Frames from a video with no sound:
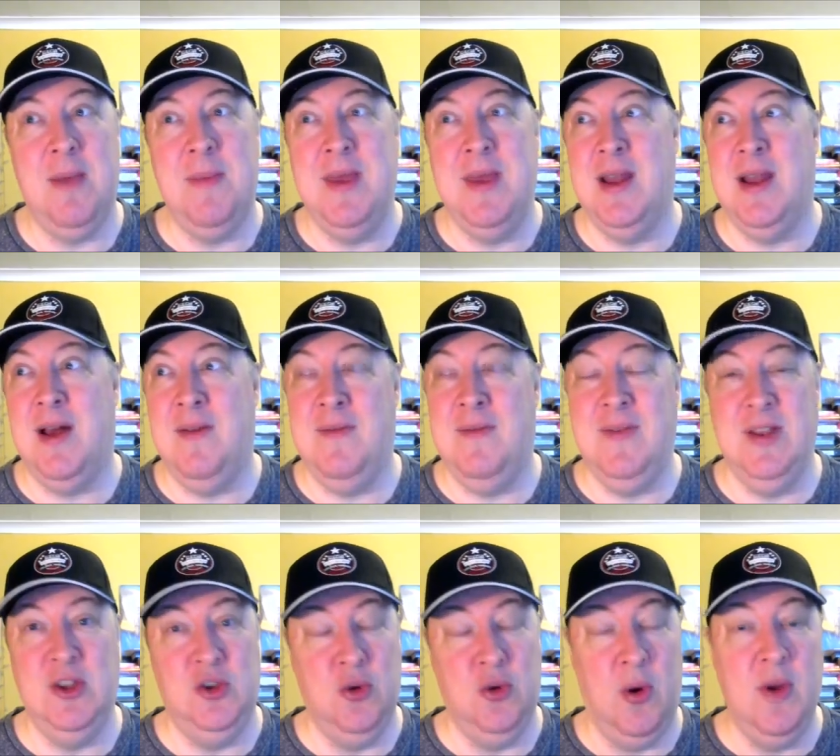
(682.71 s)
I mean, I've
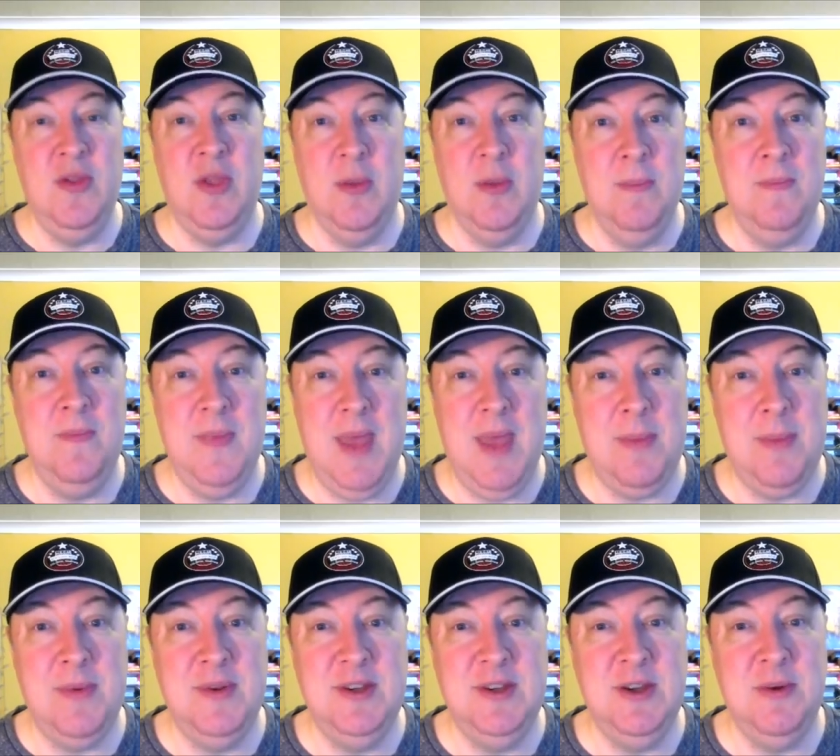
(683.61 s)
enjoyed them
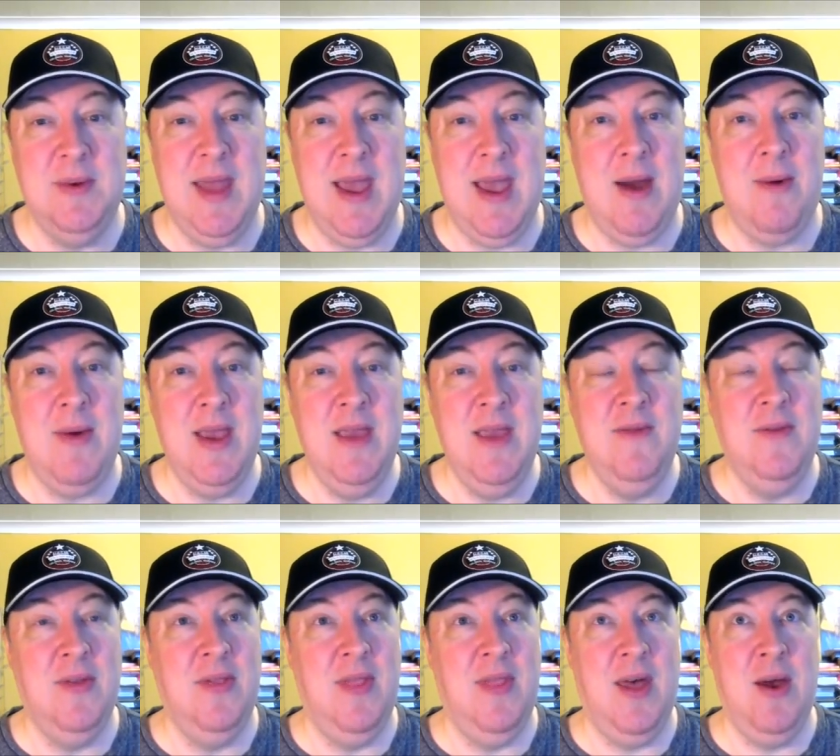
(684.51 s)
up until now,
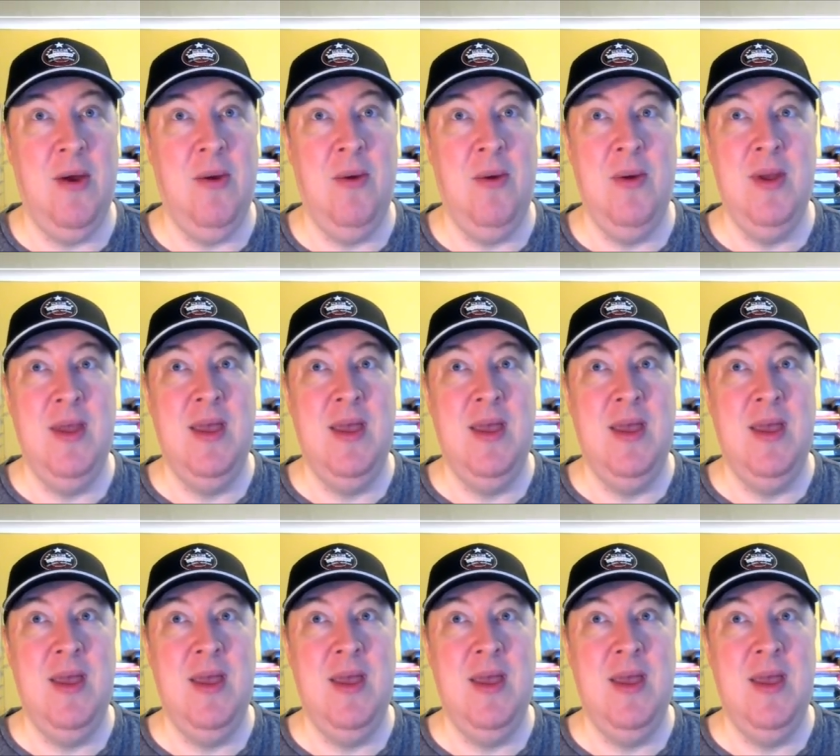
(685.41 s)
even though